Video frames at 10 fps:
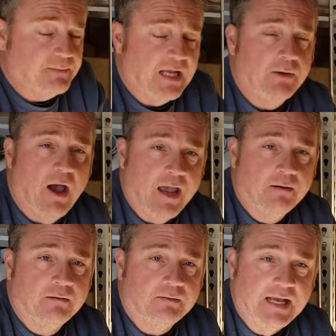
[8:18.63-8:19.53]
anyway,
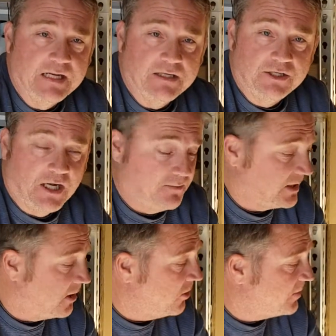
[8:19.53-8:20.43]
ladies and gentlemen, I
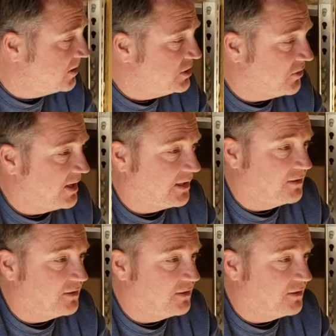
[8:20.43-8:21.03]
hope you enjoyed